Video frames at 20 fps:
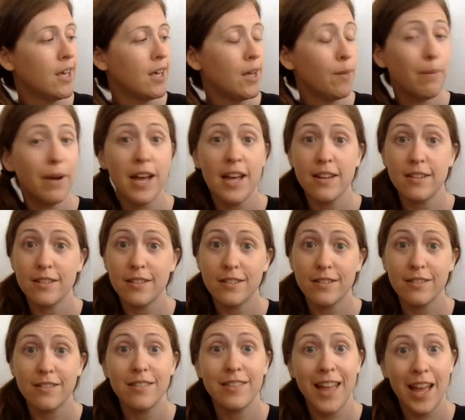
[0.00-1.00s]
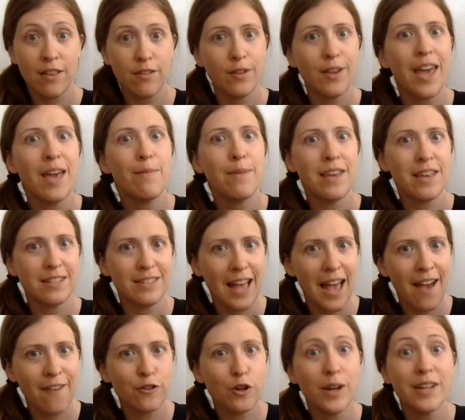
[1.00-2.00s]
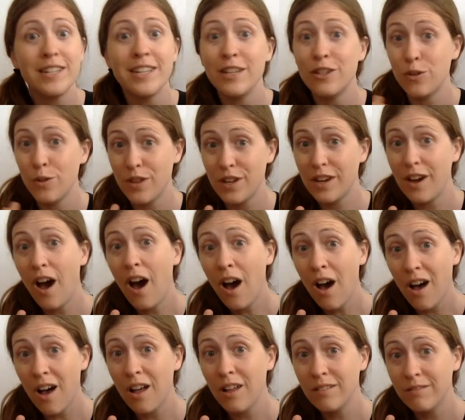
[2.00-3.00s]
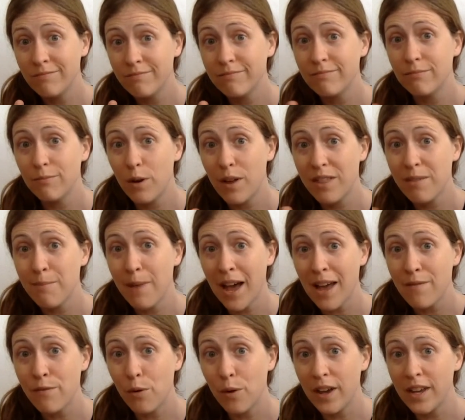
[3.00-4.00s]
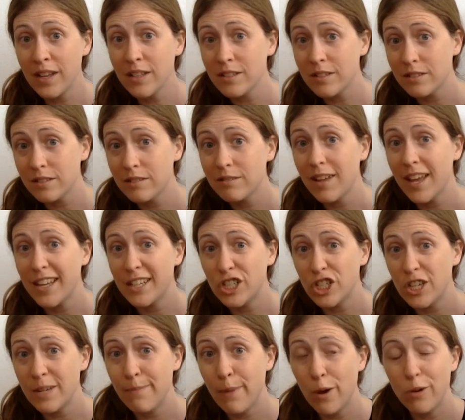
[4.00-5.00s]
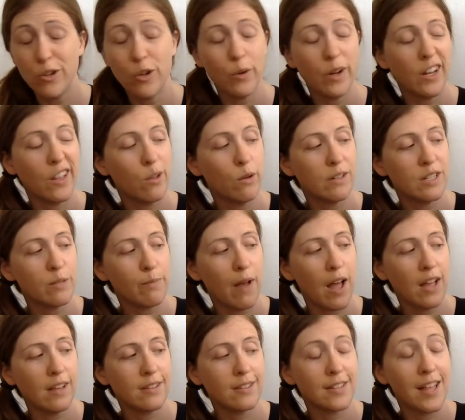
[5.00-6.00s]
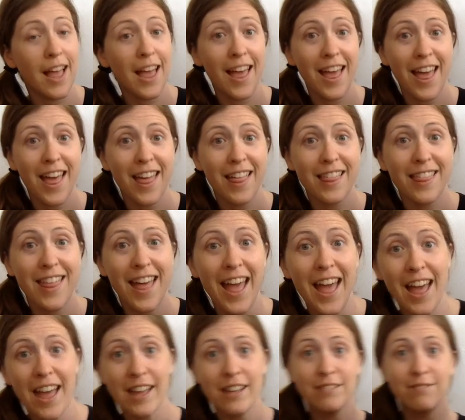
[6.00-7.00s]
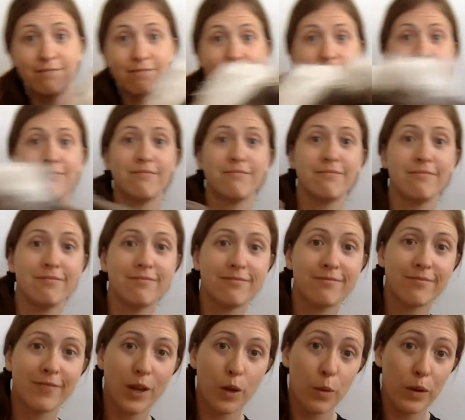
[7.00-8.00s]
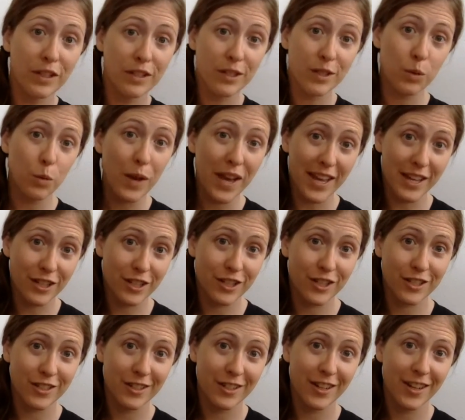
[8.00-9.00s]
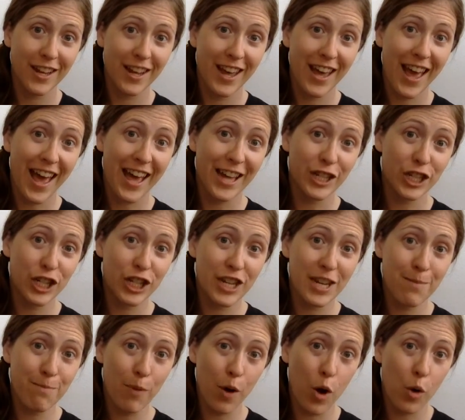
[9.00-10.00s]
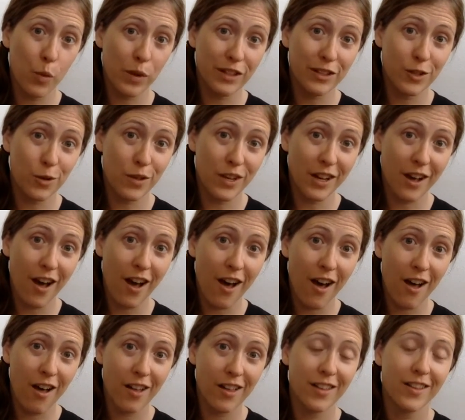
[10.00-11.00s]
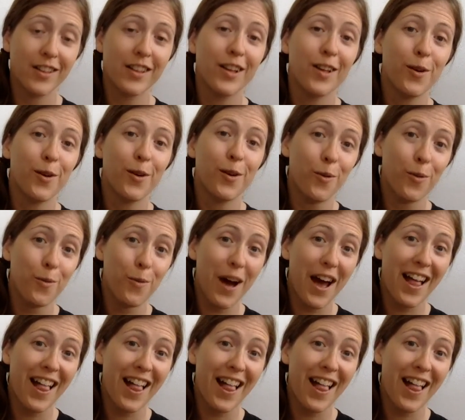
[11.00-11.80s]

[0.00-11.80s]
But that's okay because after I teach you the call with my voice and Sheepo doing the response, then we'll switch and Sheepo will do the call while